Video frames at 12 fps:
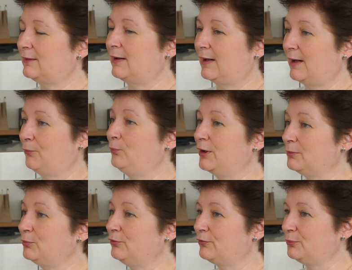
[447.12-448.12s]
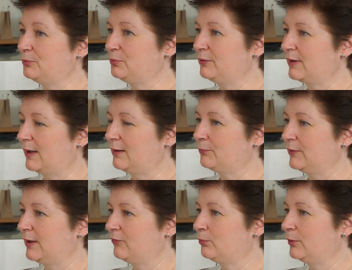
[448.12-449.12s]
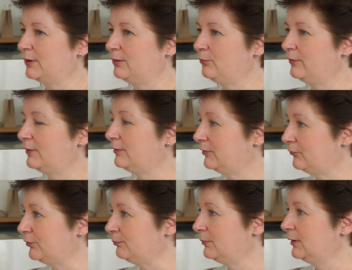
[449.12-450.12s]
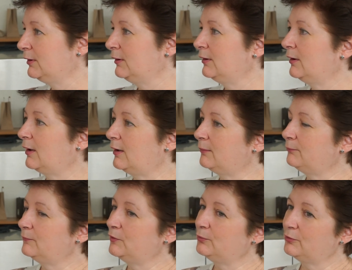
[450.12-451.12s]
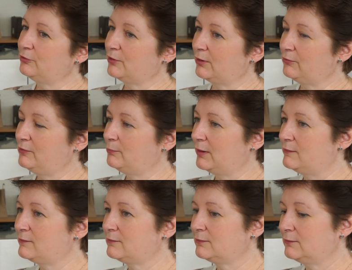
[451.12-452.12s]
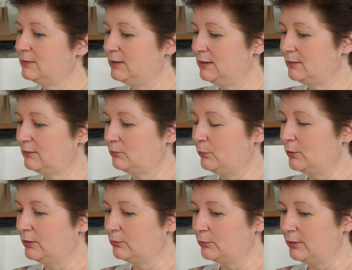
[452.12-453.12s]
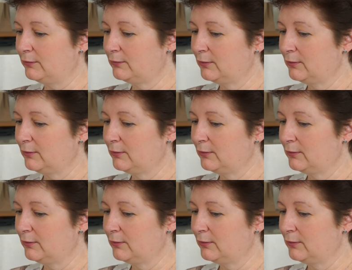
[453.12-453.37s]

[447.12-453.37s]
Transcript: how are we going to move forward with that? But that's working with the Living Room, who are a charity based here that we work with.